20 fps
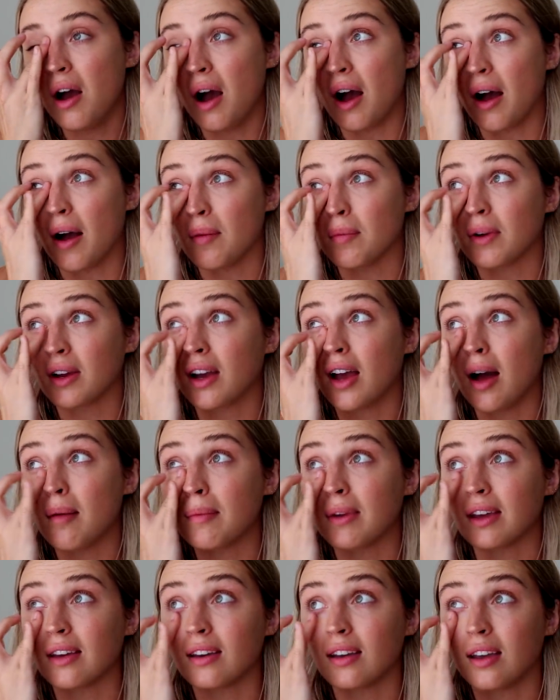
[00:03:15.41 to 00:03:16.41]

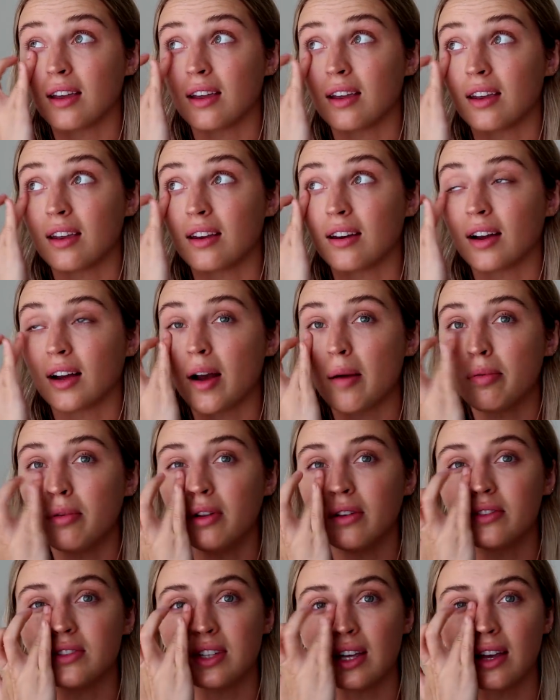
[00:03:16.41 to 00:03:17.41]
coming in a
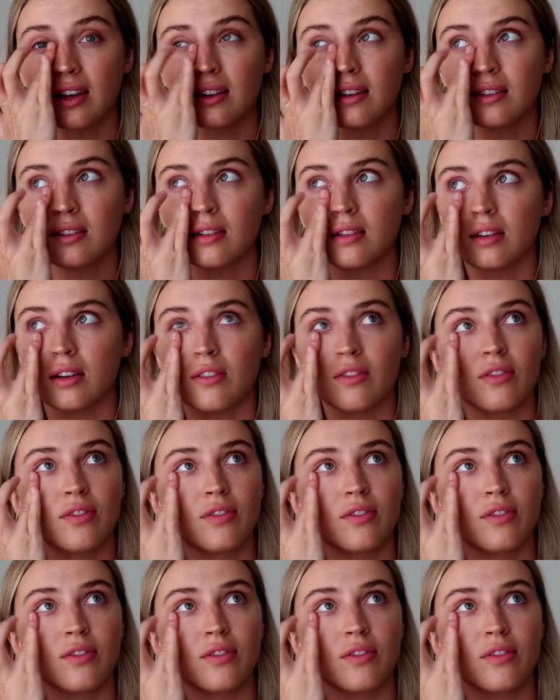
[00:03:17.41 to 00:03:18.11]
couple of days.